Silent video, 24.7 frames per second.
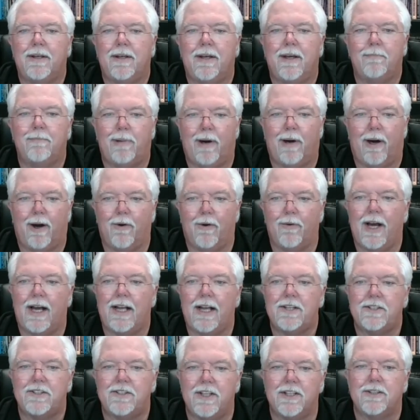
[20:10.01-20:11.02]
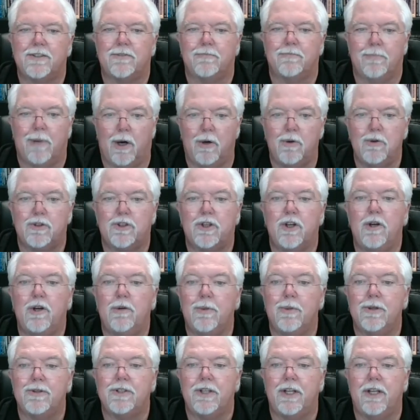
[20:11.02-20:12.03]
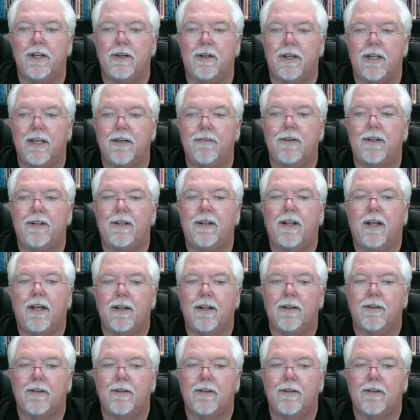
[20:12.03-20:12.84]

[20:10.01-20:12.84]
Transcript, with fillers: And Paul writes, says, Most whom are still living,